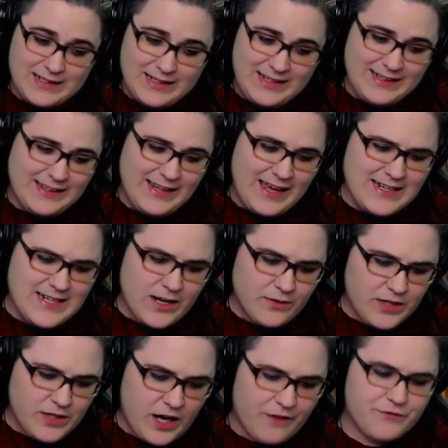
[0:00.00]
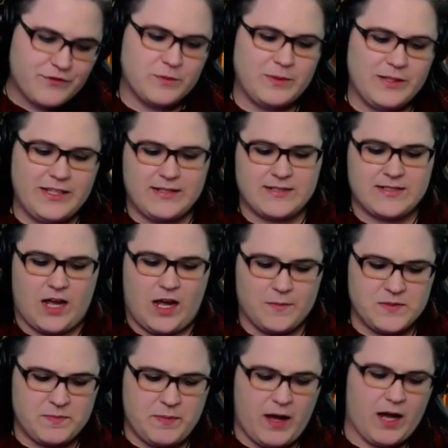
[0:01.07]
He lay down comfortably in
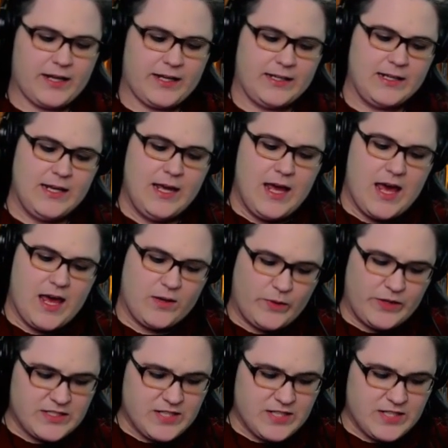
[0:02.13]
Tom's pocket, and when